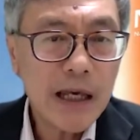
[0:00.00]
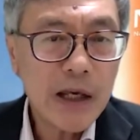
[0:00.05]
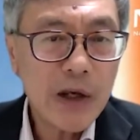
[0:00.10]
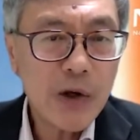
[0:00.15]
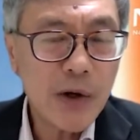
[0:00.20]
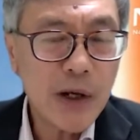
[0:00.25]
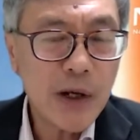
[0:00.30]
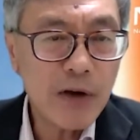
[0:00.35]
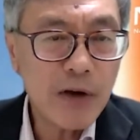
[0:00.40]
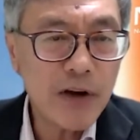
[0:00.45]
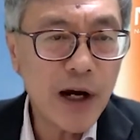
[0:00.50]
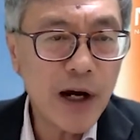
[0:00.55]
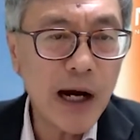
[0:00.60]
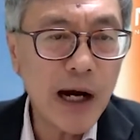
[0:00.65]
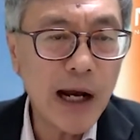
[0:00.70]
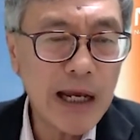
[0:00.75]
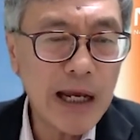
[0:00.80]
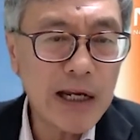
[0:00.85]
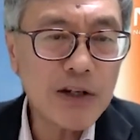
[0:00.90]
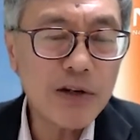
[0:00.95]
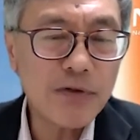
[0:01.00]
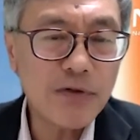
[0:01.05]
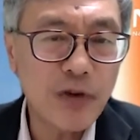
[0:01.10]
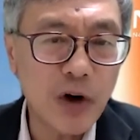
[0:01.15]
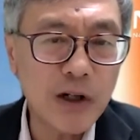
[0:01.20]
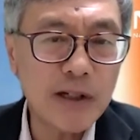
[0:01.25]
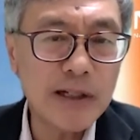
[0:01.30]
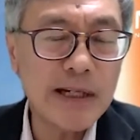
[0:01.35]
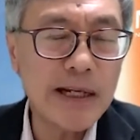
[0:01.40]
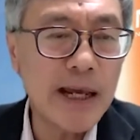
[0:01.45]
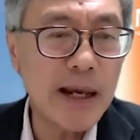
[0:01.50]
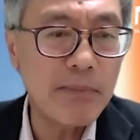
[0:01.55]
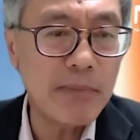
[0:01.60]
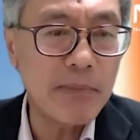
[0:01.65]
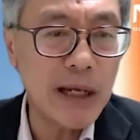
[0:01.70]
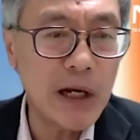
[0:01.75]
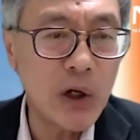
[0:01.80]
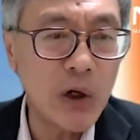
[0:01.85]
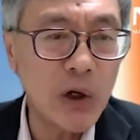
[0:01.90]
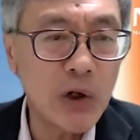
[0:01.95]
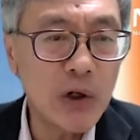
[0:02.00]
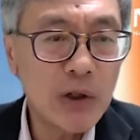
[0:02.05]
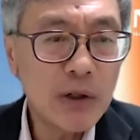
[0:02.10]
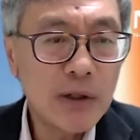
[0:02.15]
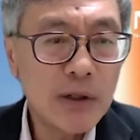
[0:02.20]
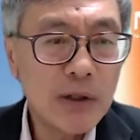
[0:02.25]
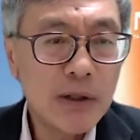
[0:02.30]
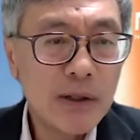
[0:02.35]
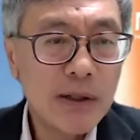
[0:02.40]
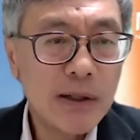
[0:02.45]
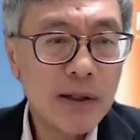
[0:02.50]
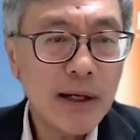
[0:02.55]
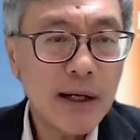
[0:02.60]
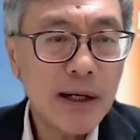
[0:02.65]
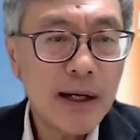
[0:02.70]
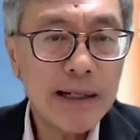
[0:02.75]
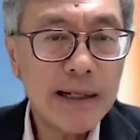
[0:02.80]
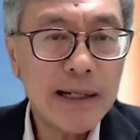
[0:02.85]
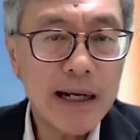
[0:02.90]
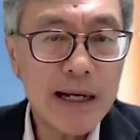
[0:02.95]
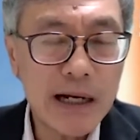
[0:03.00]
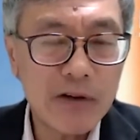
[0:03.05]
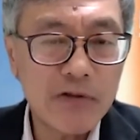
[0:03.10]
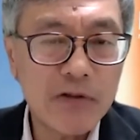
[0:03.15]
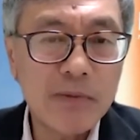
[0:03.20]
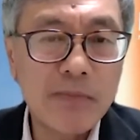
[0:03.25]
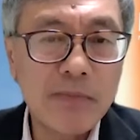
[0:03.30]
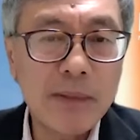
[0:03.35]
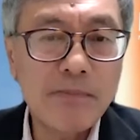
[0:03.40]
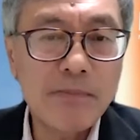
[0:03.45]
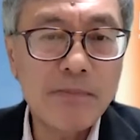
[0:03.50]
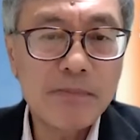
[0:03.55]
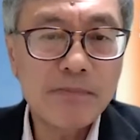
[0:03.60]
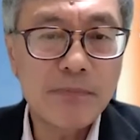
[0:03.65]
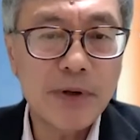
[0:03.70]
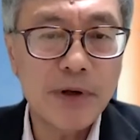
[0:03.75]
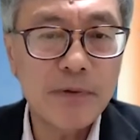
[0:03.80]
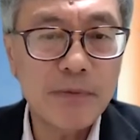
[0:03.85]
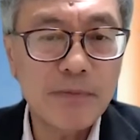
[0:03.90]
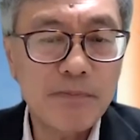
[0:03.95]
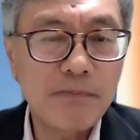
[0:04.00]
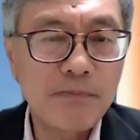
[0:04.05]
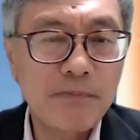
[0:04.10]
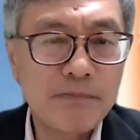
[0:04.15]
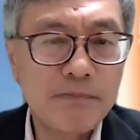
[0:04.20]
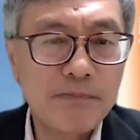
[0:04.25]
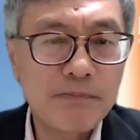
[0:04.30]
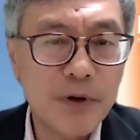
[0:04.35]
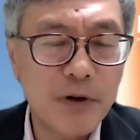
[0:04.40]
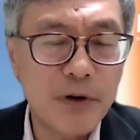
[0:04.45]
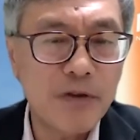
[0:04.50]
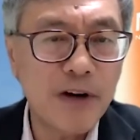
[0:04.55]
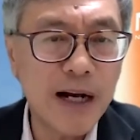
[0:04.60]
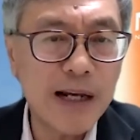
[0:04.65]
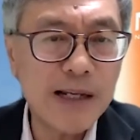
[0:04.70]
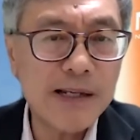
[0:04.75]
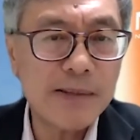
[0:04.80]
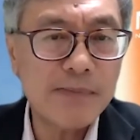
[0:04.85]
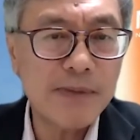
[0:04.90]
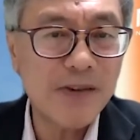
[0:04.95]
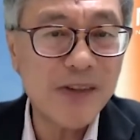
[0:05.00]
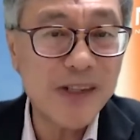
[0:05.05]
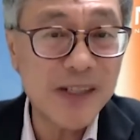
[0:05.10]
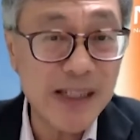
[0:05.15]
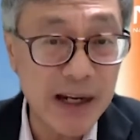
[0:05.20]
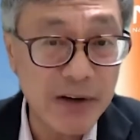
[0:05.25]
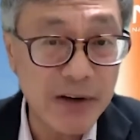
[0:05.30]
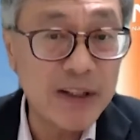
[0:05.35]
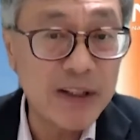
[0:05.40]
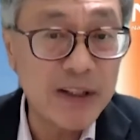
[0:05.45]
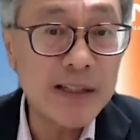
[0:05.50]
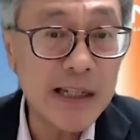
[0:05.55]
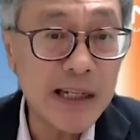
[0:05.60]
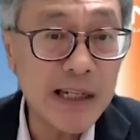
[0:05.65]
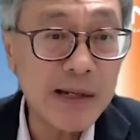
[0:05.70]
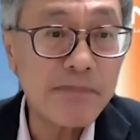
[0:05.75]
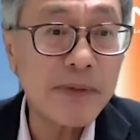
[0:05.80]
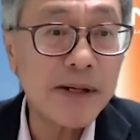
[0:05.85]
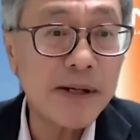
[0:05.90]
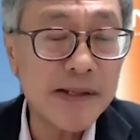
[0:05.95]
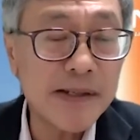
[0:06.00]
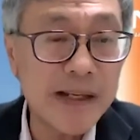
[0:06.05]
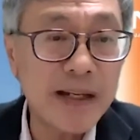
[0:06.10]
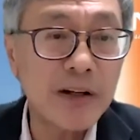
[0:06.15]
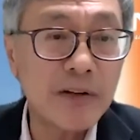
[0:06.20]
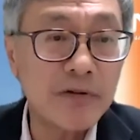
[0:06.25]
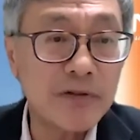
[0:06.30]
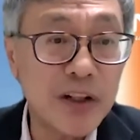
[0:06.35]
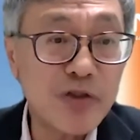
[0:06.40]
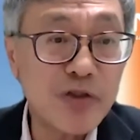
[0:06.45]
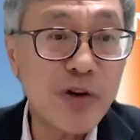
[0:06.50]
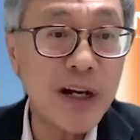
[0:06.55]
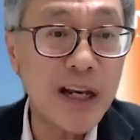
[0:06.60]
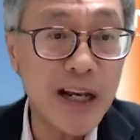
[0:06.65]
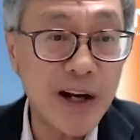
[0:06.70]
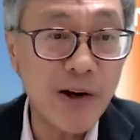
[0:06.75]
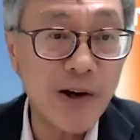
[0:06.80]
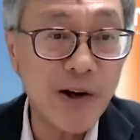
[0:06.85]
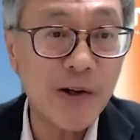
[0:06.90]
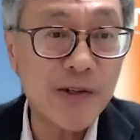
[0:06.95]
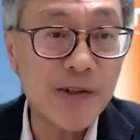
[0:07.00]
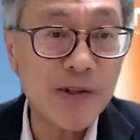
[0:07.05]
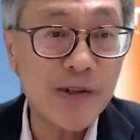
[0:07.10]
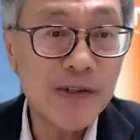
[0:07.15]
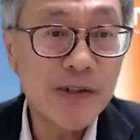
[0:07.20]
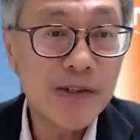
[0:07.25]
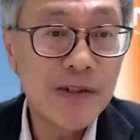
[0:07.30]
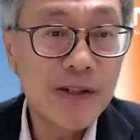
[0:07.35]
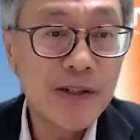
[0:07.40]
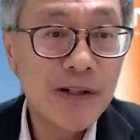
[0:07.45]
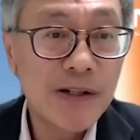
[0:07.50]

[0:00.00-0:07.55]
if you are age 40 and below, the government provides about 70% of the training costs.